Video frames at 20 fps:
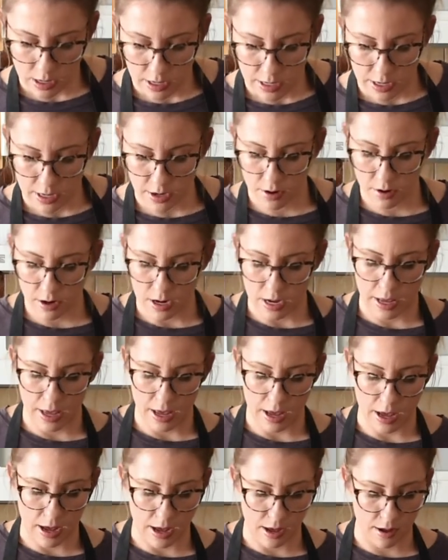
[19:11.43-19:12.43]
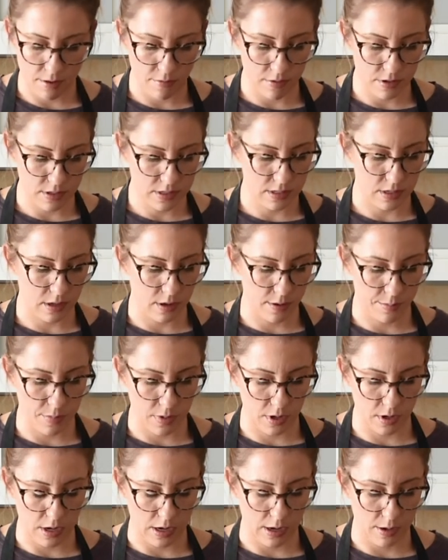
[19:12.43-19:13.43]
Here I have
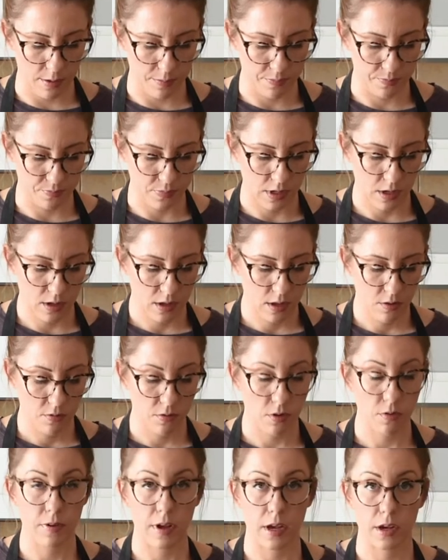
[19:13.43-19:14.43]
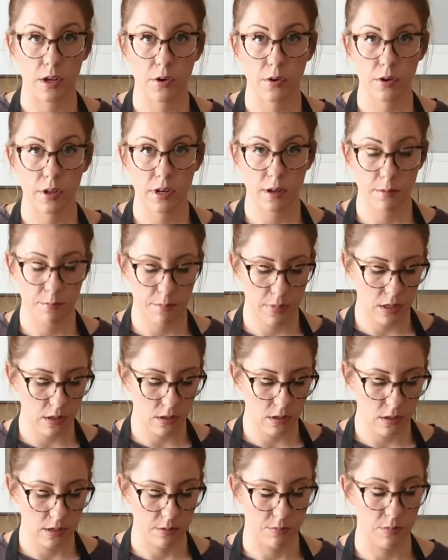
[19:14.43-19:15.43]
some full fat coconut
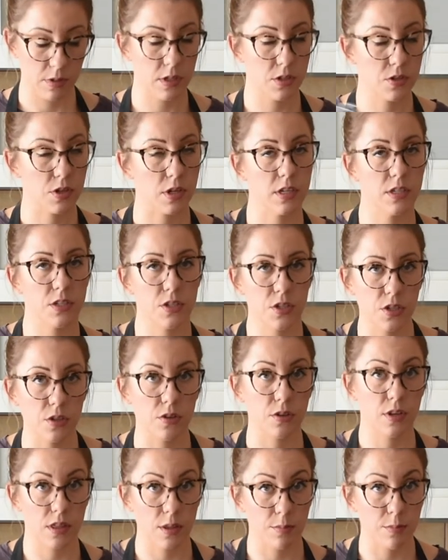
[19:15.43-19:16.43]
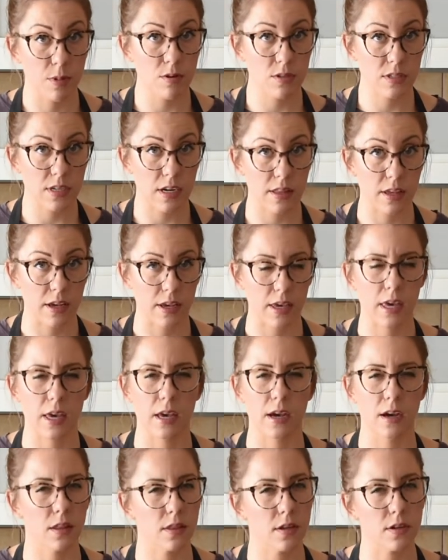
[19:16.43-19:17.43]
milk. I'm really trying to get the most out of that
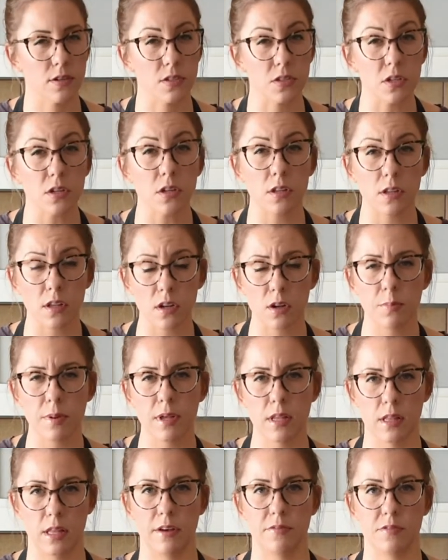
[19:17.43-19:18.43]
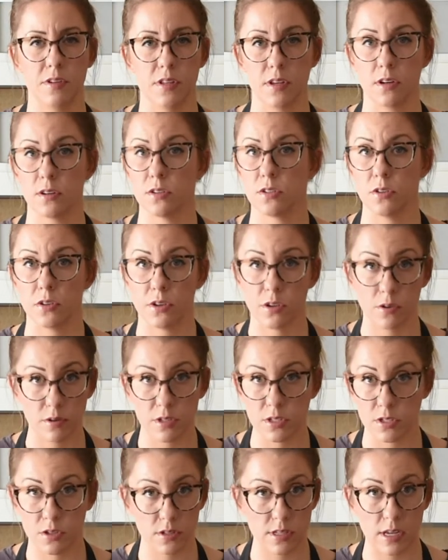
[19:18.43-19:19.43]
can. There's still a little bit left in there, so you can
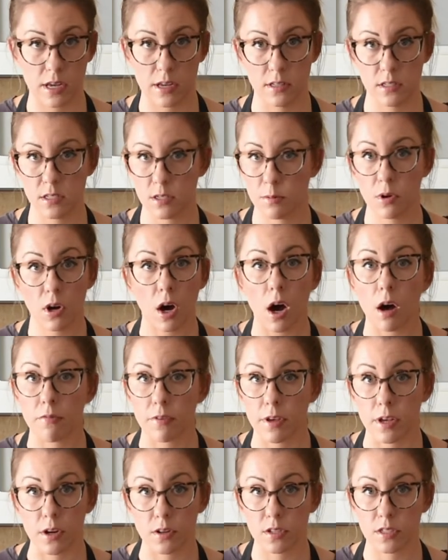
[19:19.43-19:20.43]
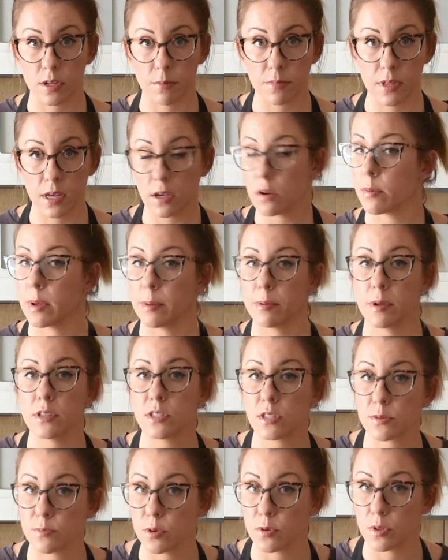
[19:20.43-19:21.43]
always use that in some coffee or something, or maybe a
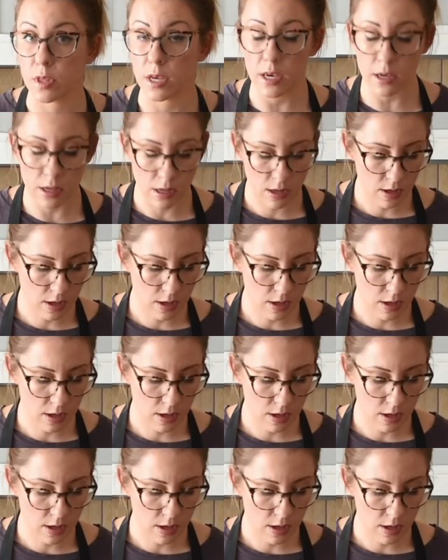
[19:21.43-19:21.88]
smoothie.